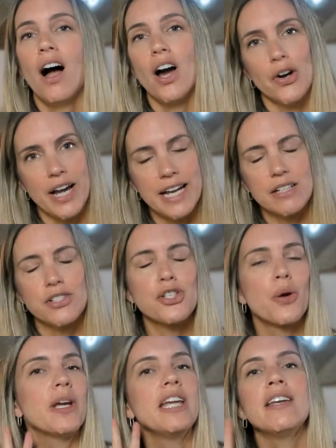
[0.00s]
All right,
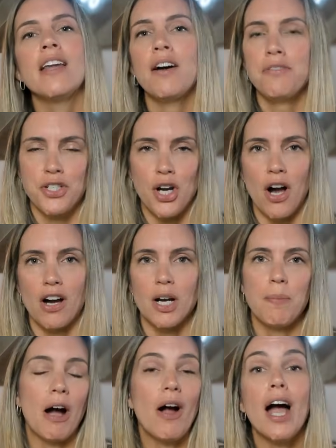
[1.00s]
so enough talk
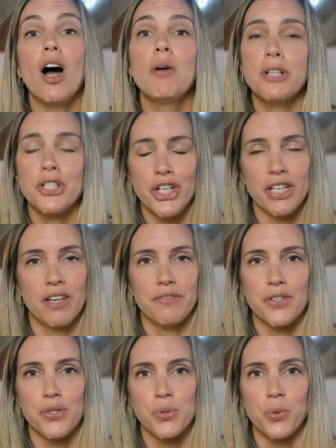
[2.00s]
about how much I love
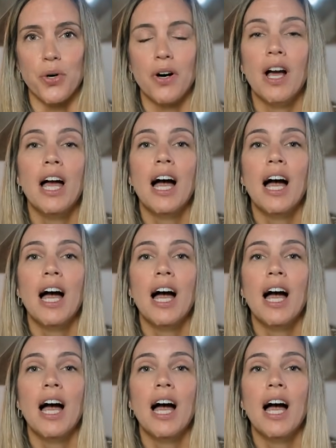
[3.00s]
this tool.